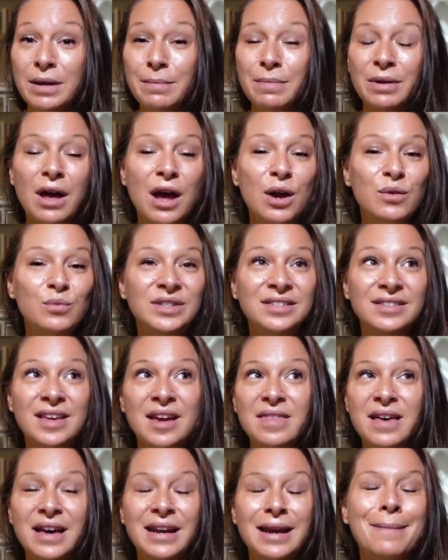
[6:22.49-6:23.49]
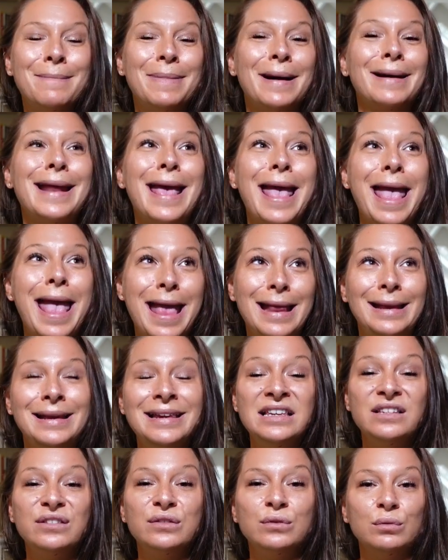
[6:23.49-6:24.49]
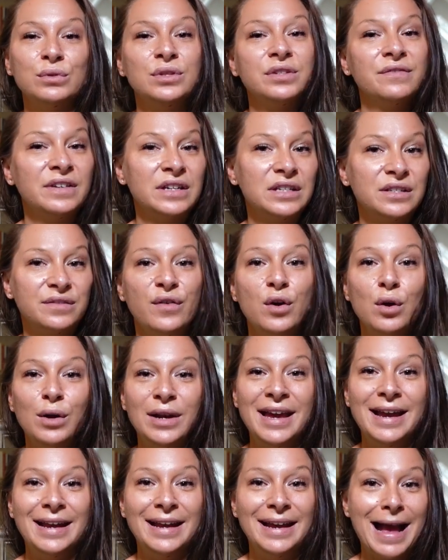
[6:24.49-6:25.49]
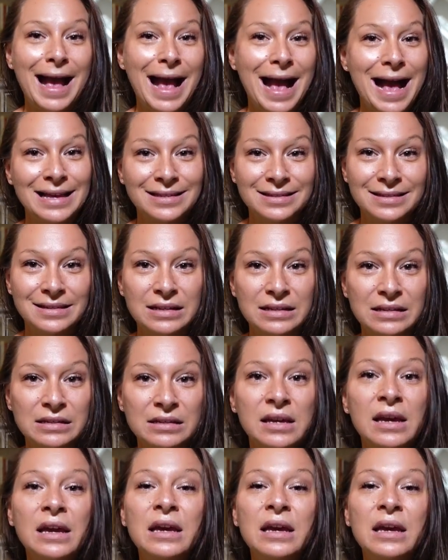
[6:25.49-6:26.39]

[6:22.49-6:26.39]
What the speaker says: but I would say that about any sort of exfoliating acid.